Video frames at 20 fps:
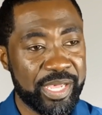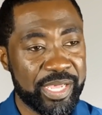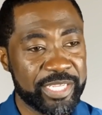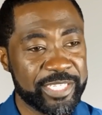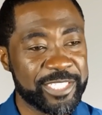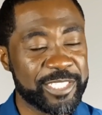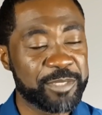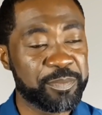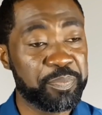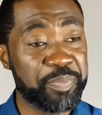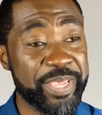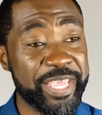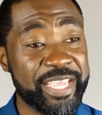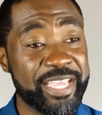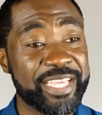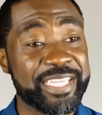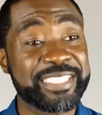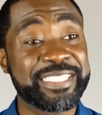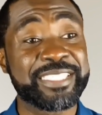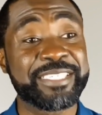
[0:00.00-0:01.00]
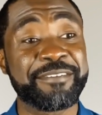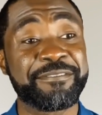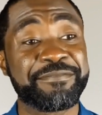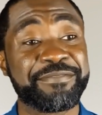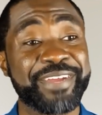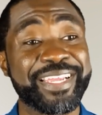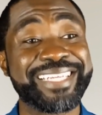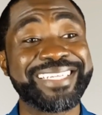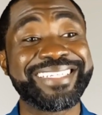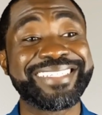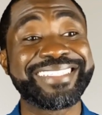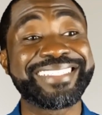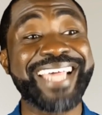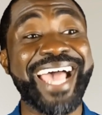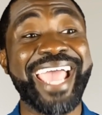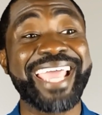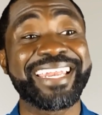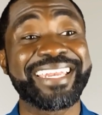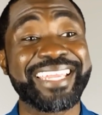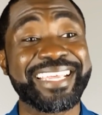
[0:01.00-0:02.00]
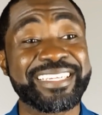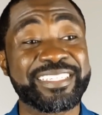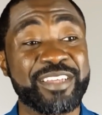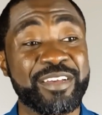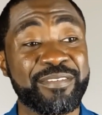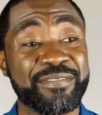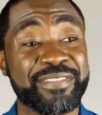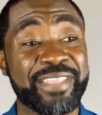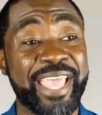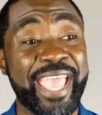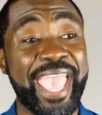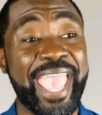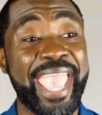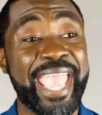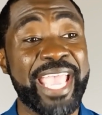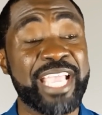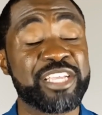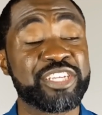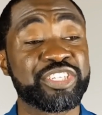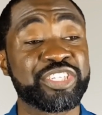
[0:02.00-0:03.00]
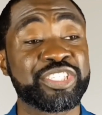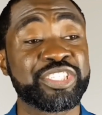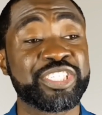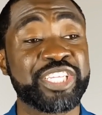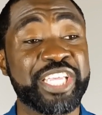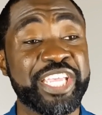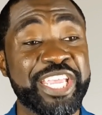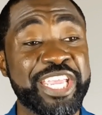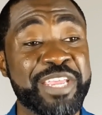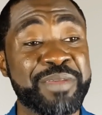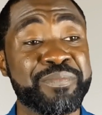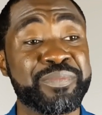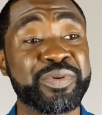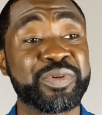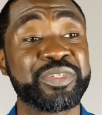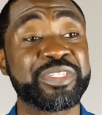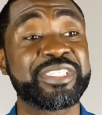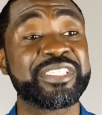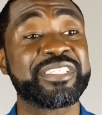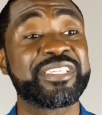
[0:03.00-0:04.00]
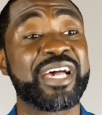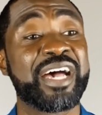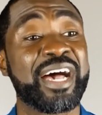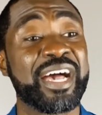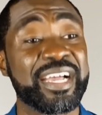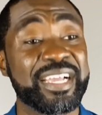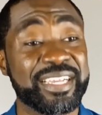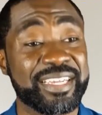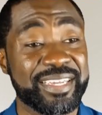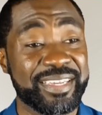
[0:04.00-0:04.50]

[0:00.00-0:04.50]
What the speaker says: speak different dialects of the ancient Hebrew tongue.